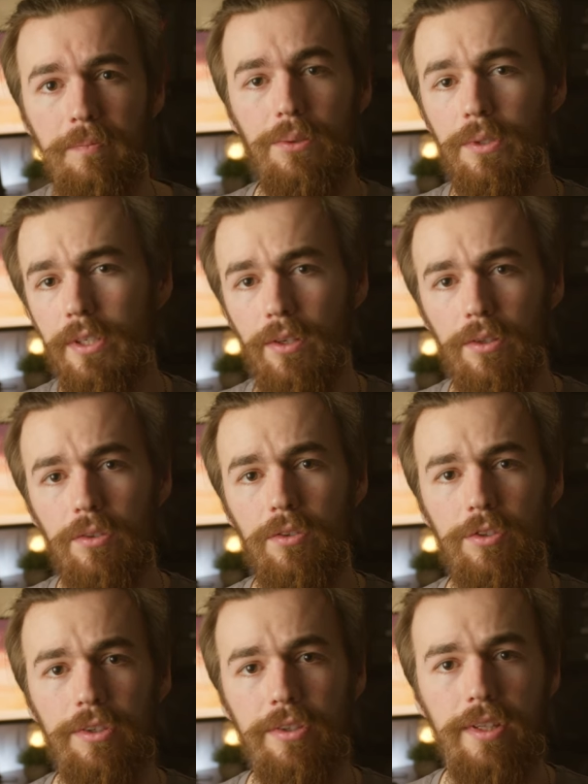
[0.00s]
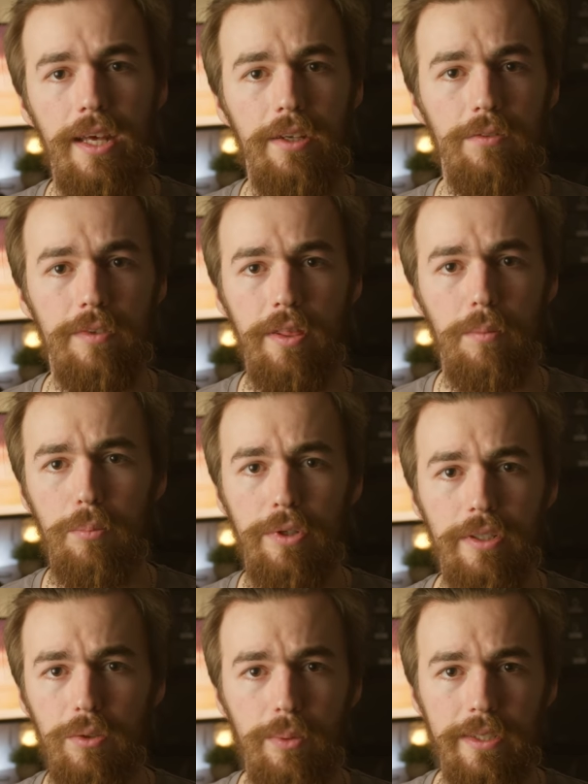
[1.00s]
You can also just sand over the
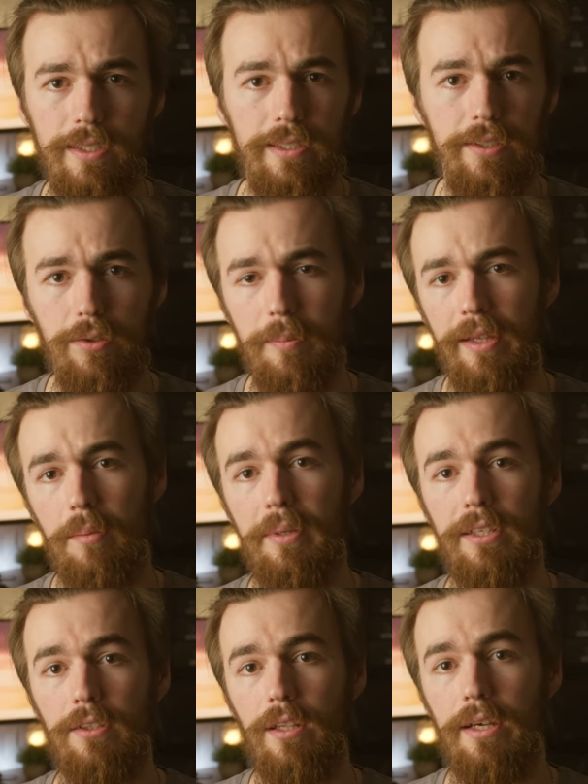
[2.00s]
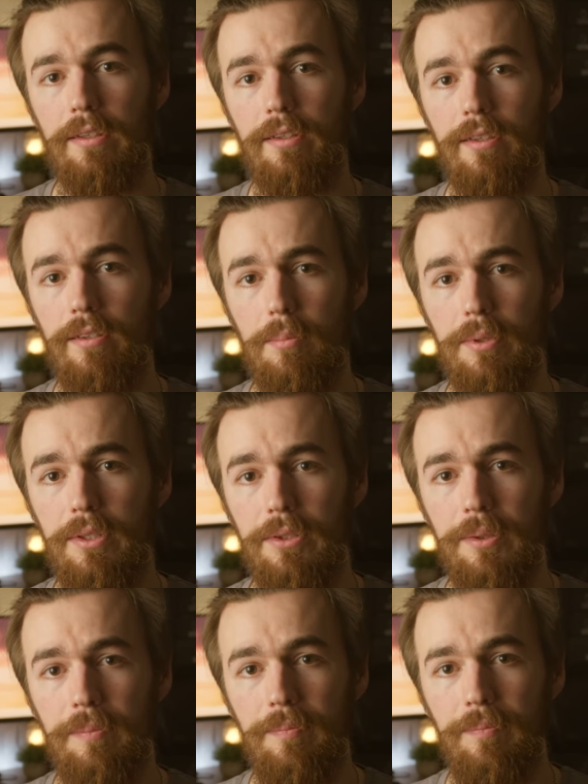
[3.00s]
print quickly to make the bigger lines
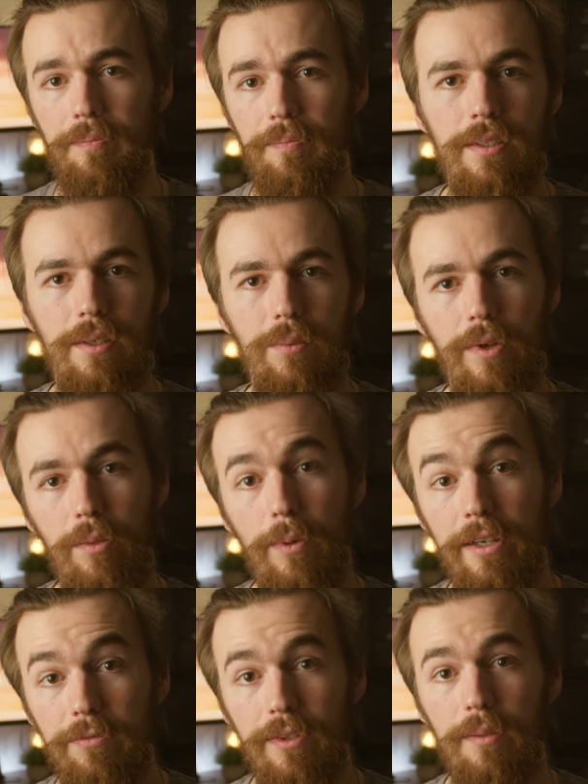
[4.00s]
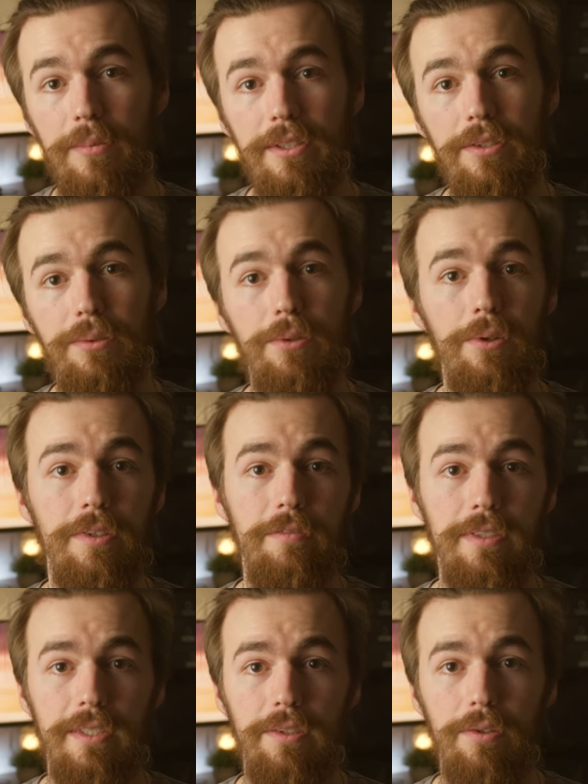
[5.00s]
disappear. With white filament, you don't
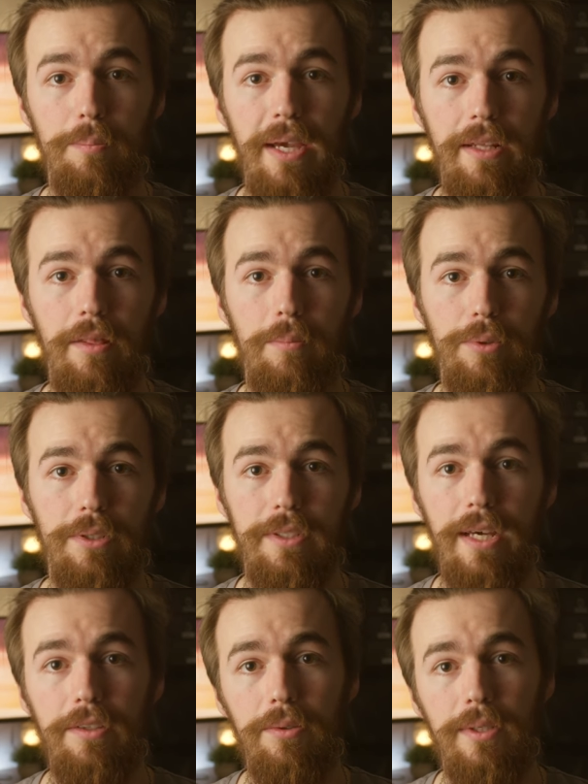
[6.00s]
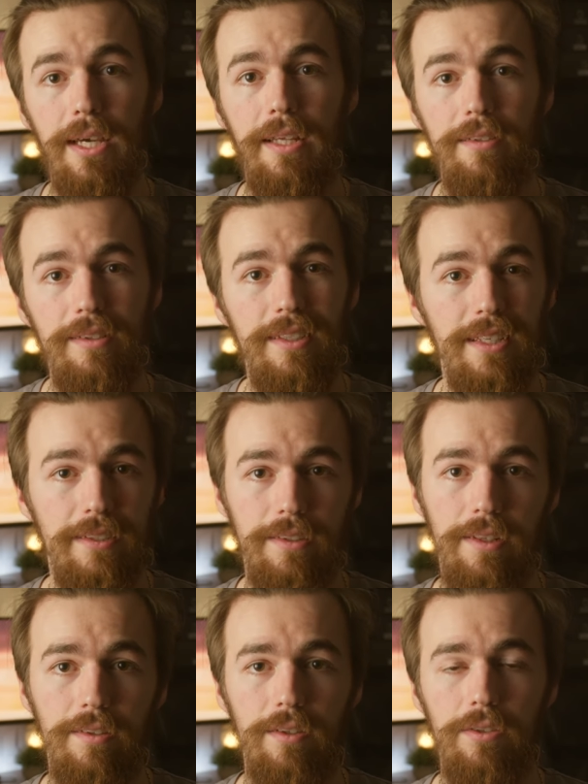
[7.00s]
even need to paint the print, as you can't see any
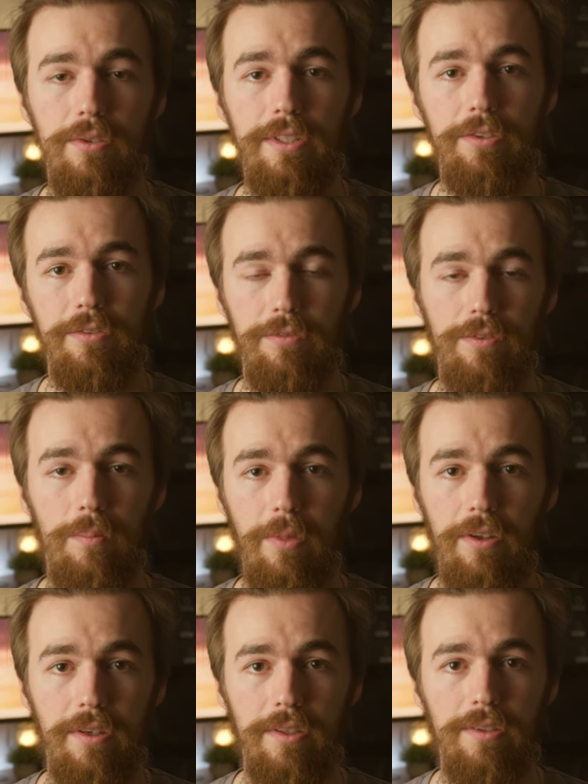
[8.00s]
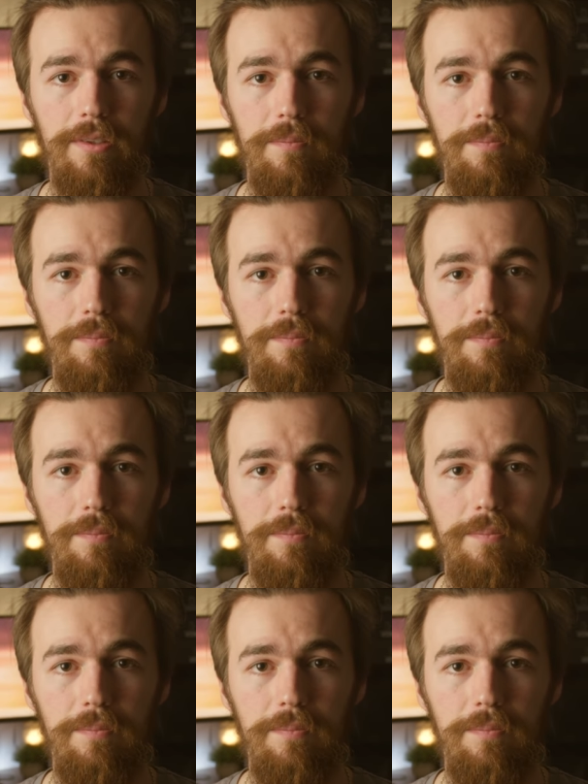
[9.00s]
discoloration from the dust.